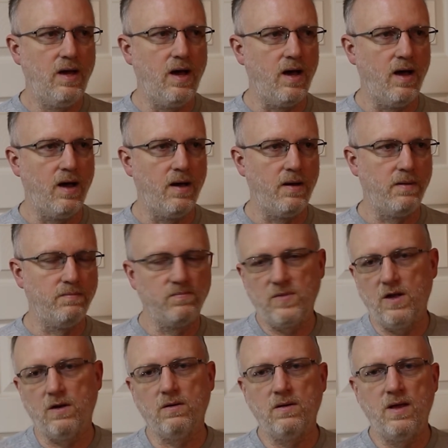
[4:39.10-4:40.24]
uh,
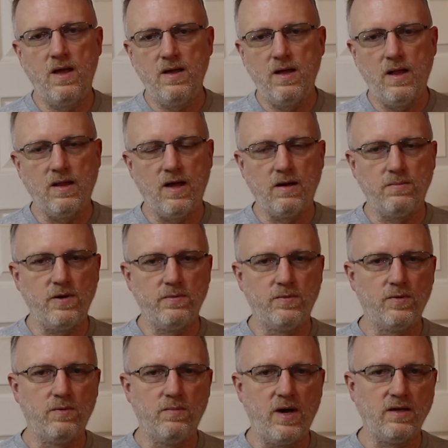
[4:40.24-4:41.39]
you know, a lot of
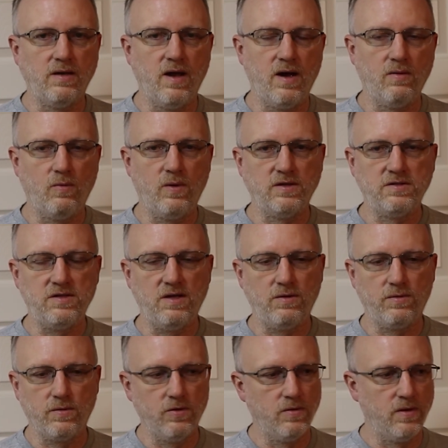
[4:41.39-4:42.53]
people might not want to sit
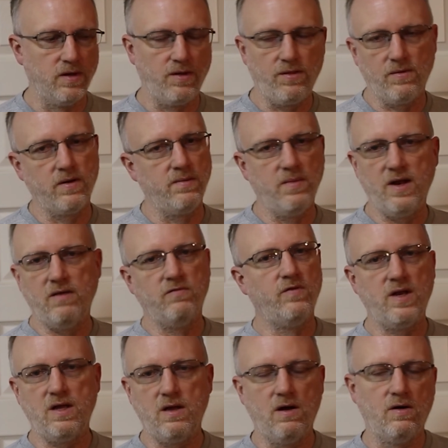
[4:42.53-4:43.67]
through a 30 minute
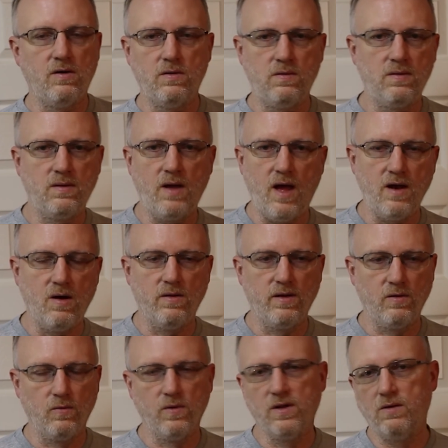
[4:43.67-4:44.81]
video and all
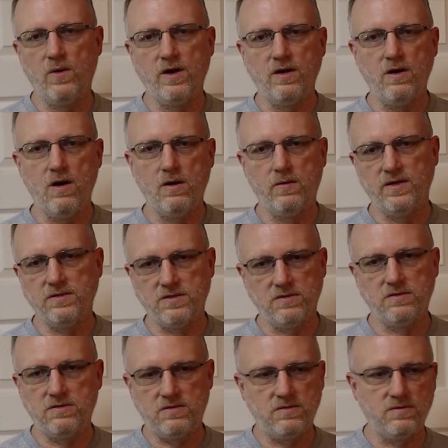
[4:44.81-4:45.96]
they really want to know is,
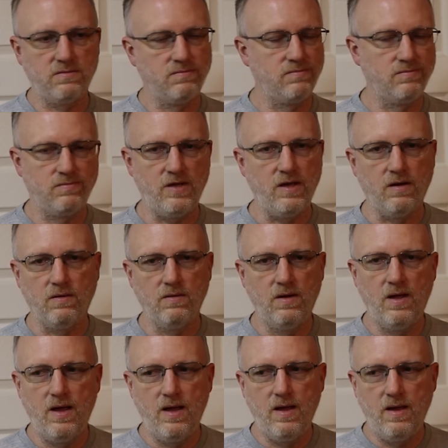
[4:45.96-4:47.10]
is, you know,
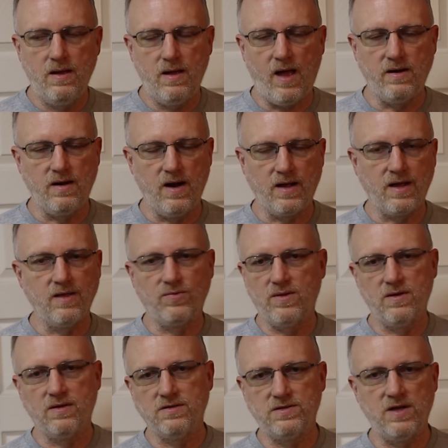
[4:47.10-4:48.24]
how did I get
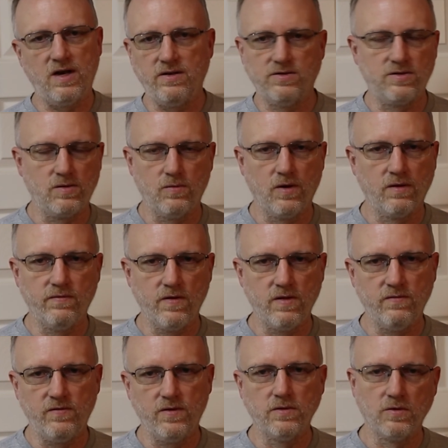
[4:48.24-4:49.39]
the settings to work for
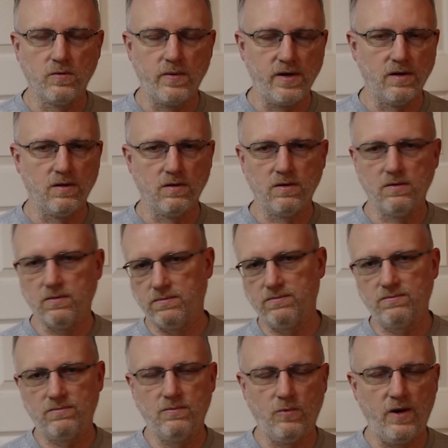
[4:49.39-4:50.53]
the filter wheel or
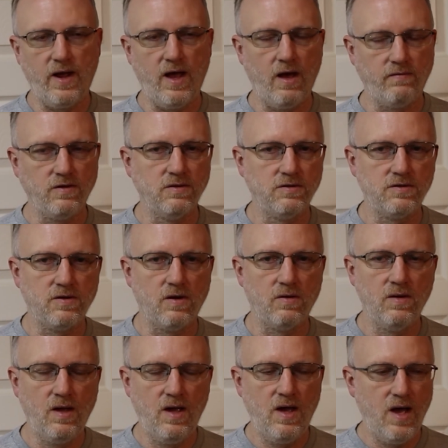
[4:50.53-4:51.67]
what have you.
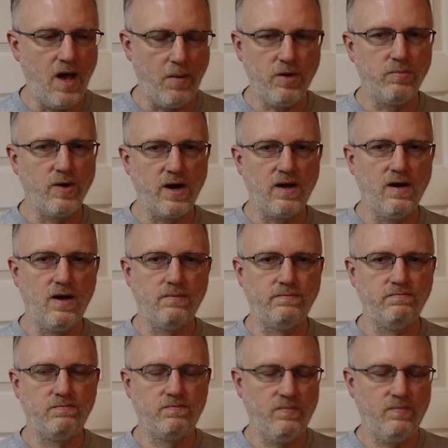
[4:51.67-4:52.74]
So I want to break it up.